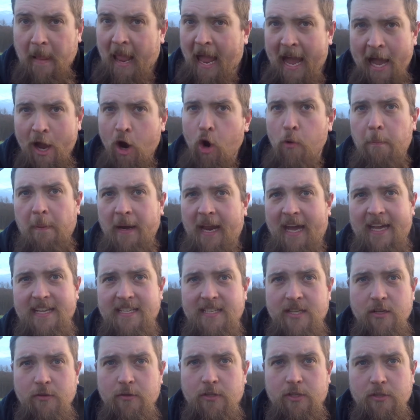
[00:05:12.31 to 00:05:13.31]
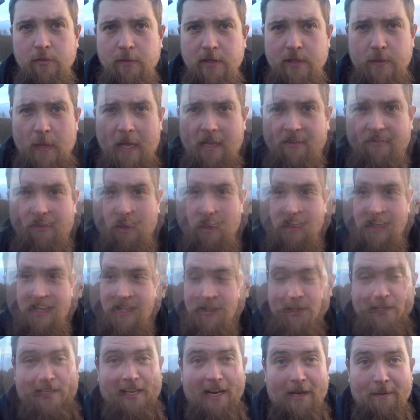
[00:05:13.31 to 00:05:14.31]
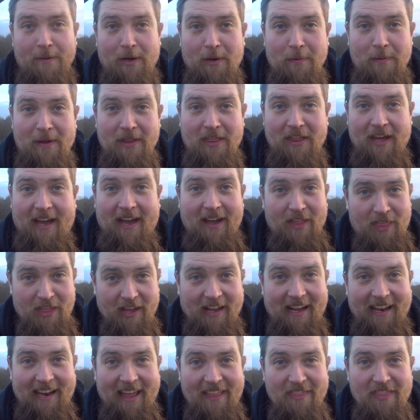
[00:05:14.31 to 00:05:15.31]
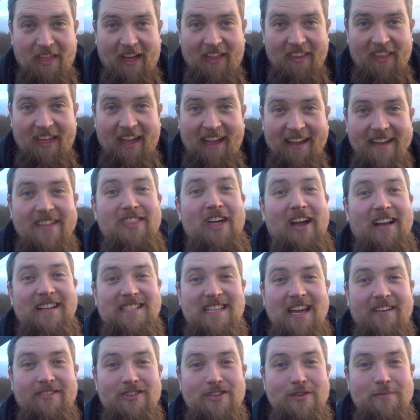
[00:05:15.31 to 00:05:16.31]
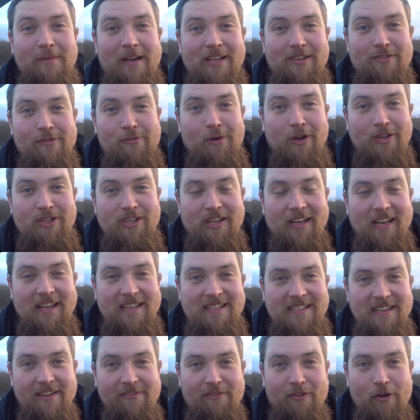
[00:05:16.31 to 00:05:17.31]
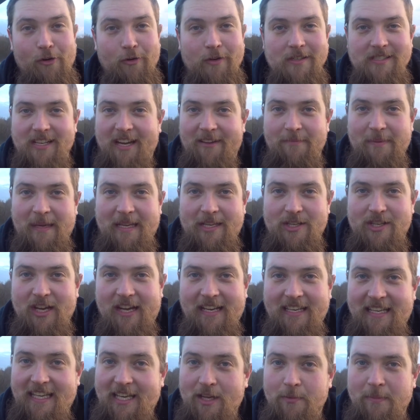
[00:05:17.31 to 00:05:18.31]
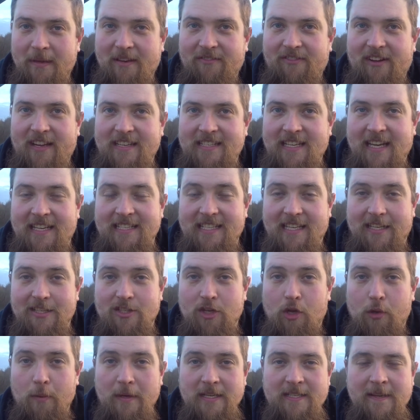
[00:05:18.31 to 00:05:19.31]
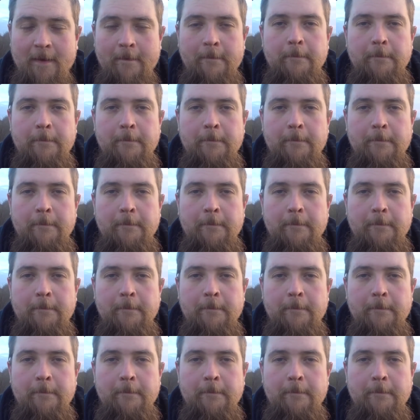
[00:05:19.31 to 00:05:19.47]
I hope it has you too as well folks so I tell you what with that I think I'll end up there thanks ever so much for watching and listening folks I've been JD you've been fantastic as always